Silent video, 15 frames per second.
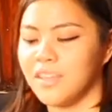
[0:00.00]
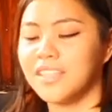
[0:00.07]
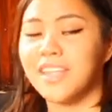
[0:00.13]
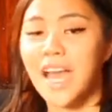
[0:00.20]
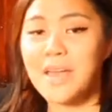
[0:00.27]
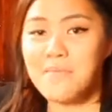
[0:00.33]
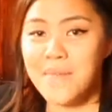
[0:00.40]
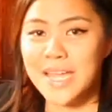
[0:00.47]

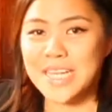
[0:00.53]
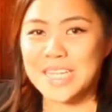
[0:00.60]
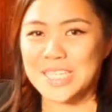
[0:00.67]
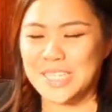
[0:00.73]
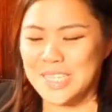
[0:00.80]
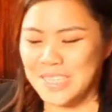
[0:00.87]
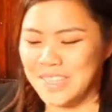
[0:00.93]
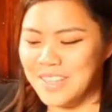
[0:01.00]
I
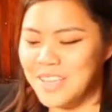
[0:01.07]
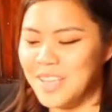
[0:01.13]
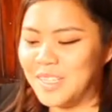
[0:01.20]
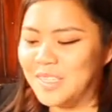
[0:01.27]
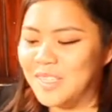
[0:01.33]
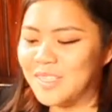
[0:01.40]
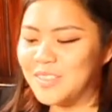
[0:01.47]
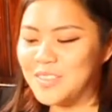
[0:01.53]
mention
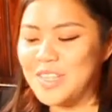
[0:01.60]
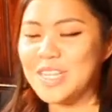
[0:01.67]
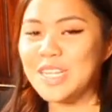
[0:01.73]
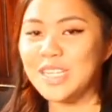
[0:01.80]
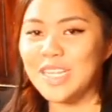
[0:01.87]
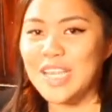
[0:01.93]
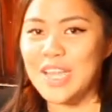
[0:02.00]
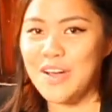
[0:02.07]
the
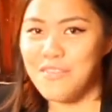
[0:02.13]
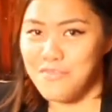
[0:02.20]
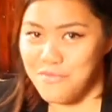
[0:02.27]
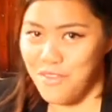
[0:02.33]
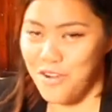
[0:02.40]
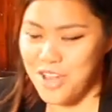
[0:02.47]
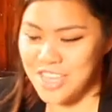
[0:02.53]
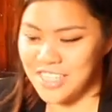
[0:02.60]
Trinity of
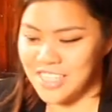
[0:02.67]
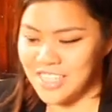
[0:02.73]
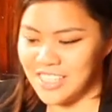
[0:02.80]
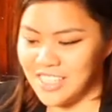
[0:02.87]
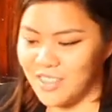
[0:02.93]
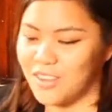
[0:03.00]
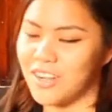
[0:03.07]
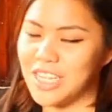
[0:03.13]

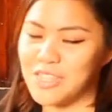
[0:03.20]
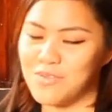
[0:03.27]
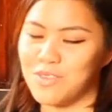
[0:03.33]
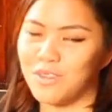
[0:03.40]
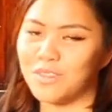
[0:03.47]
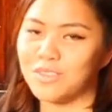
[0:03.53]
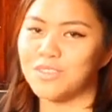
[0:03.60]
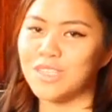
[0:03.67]
voice, or as we
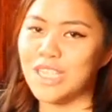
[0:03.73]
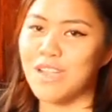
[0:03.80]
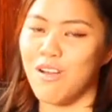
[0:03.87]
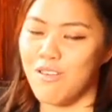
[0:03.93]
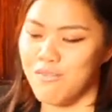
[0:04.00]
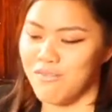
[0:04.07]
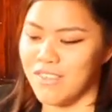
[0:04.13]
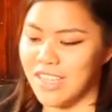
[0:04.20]
call
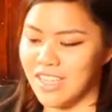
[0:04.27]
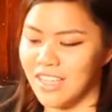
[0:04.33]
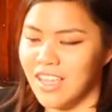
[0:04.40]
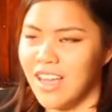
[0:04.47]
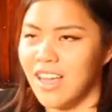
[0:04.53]
TOV.